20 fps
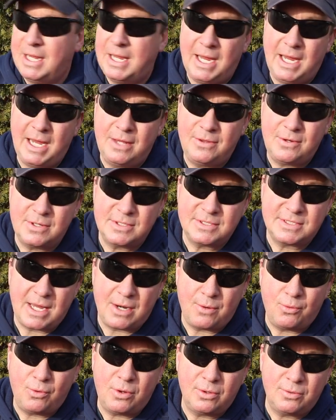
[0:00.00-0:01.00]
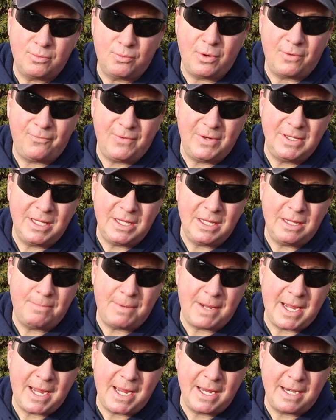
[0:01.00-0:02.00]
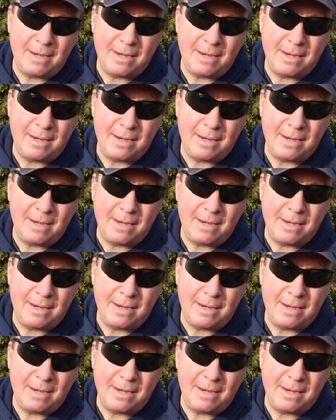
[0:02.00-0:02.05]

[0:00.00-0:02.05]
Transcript: and there's that rolled roofing that you buy,